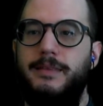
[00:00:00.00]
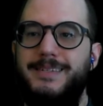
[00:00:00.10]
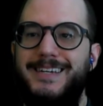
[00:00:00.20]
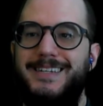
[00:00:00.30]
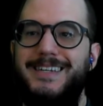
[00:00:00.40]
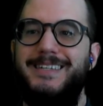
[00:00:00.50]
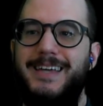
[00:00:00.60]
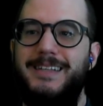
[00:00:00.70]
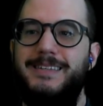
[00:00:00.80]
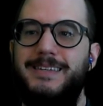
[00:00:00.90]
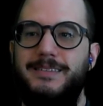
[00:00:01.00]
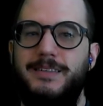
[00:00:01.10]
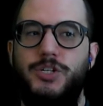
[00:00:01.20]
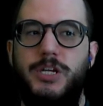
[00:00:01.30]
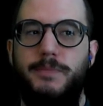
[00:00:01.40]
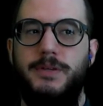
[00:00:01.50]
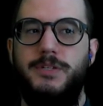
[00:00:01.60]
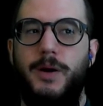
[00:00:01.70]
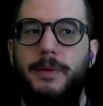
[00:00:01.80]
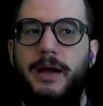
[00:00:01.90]
60 cents is the cheapest,
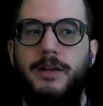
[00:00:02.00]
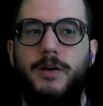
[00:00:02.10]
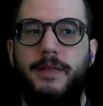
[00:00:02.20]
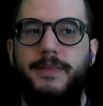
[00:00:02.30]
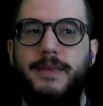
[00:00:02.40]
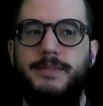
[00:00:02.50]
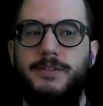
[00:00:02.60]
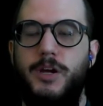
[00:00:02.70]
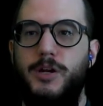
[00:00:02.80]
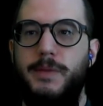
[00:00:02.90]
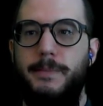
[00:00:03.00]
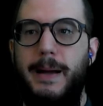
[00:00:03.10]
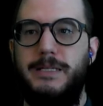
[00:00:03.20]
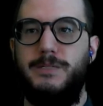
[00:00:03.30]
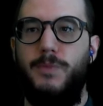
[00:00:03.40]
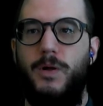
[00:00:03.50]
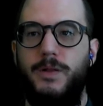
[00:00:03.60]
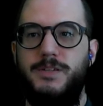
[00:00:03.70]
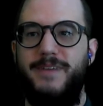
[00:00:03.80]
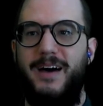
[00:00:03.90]
so I know that this is going to be my
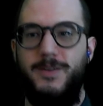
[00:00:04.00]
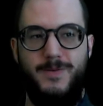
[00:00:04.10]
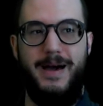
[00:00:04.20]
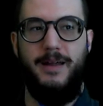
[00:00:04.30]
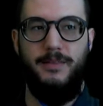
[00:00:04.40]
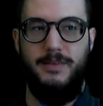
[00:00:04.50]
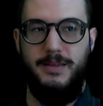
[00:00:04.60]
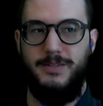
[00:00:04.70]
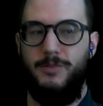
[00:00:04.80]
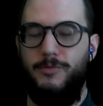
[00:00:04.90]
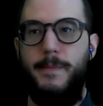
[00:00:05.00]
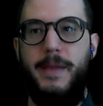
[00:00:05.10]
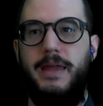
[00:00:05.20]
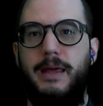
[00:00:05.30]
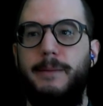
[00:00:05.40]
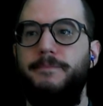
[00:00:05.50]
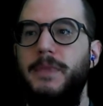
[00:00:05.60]
smallest value out of these remaining.